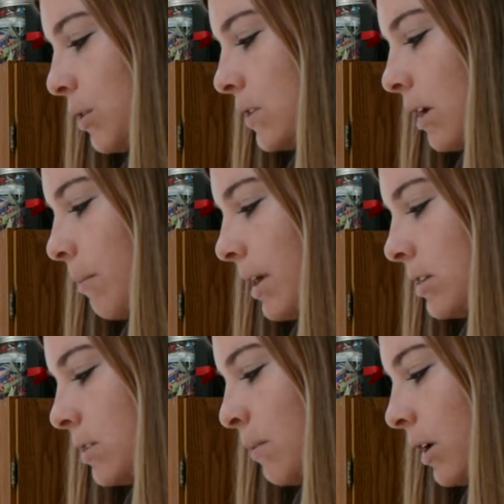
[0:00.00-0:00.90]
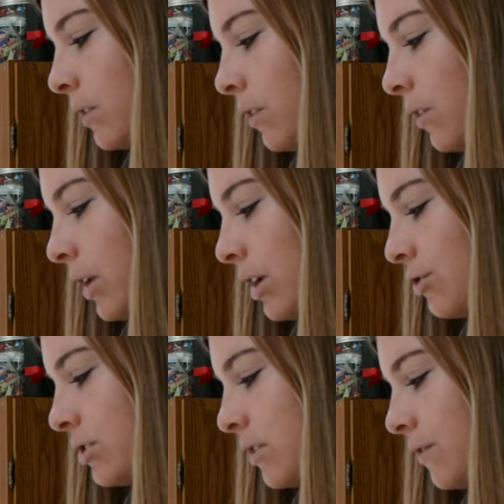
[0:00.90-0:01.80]
using a pen to mark the
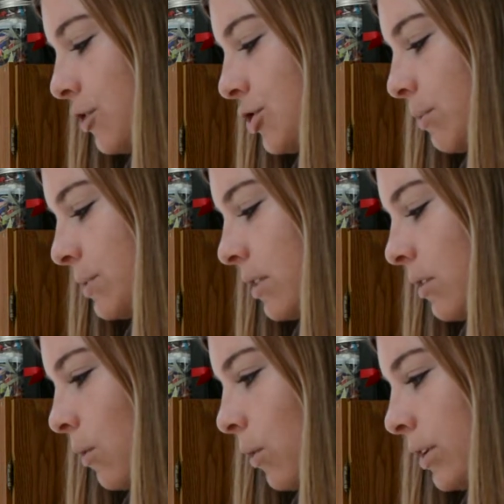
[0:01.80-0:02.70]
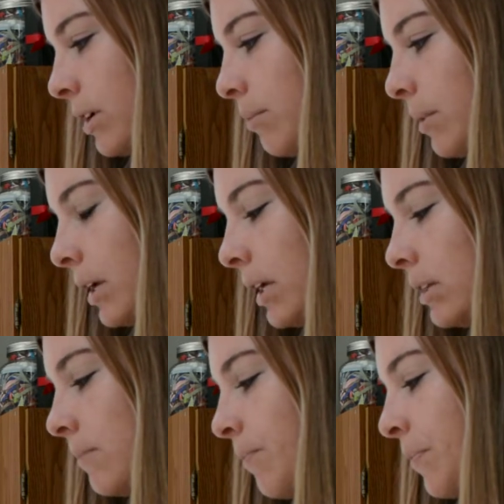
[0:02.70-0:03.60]
locations of your ships on the coordinate plane